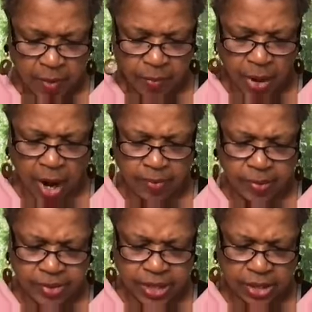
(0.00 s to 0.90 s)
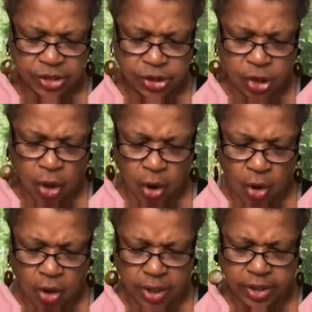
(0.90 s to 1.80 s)
Problems such as
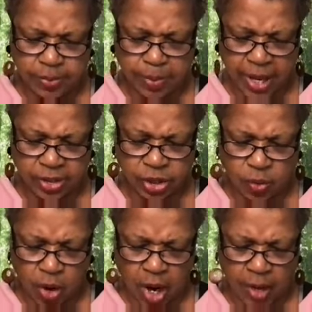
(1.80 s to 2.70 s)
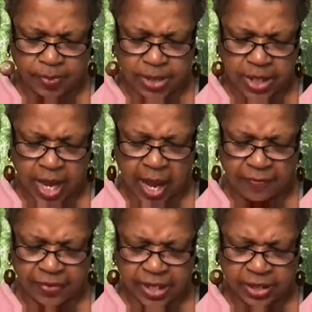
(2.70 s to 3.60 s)
corns, plantar warps, and
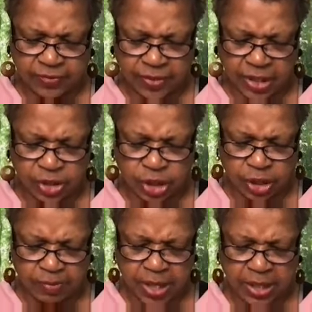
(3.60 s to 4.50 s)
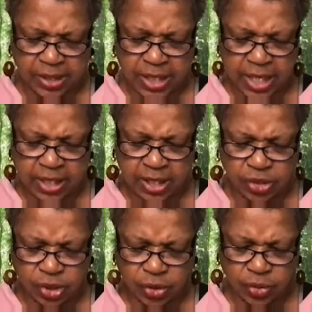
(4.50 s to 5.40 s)
athlete's foot should be
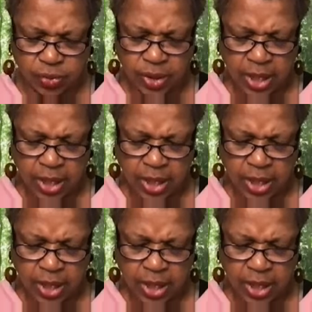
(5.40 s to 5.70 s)
attended to